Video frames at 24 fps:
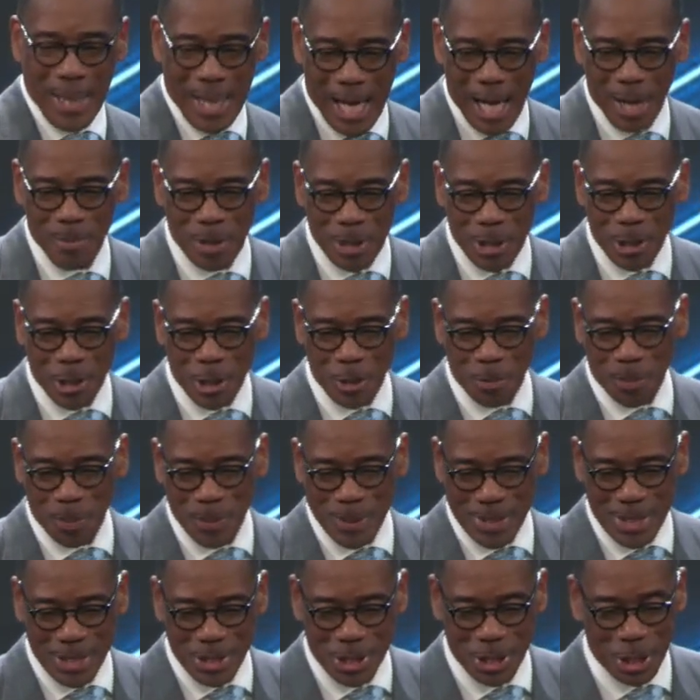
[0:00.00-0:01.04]
I'm in a good
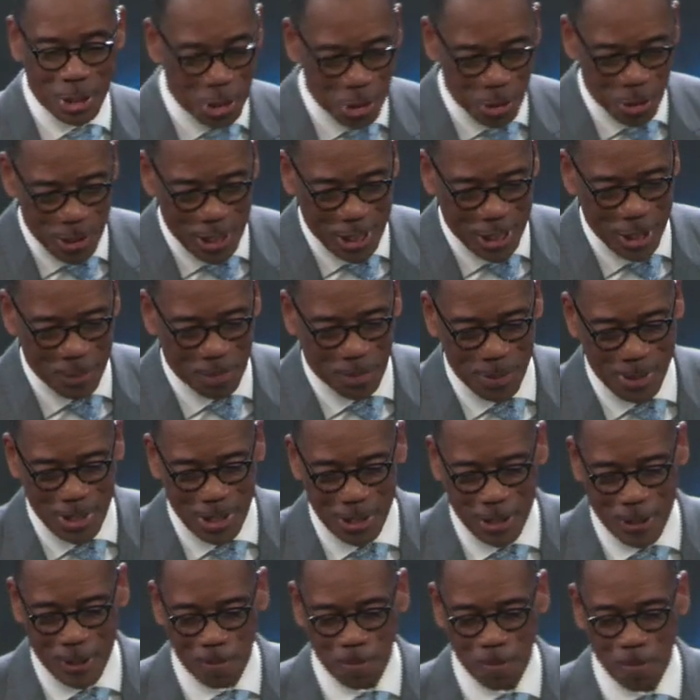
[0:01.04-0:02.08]
position. You're in a good
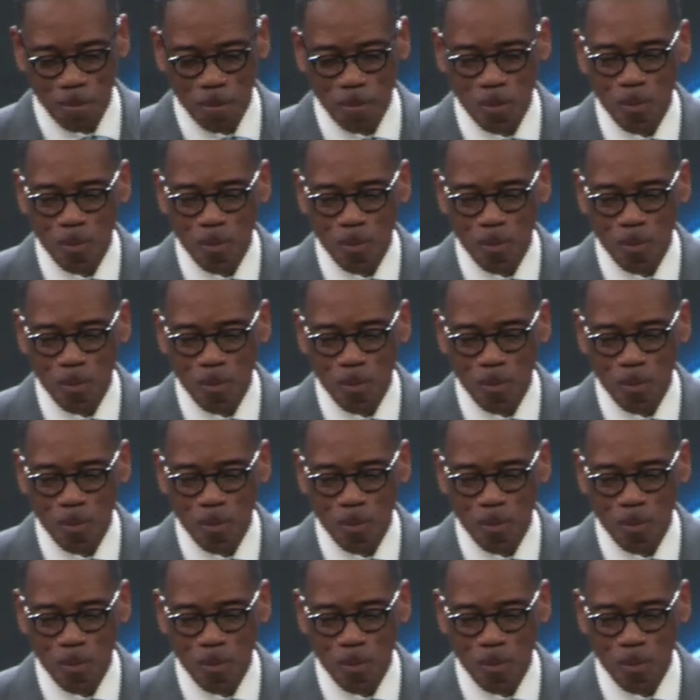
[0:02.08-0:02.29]
position.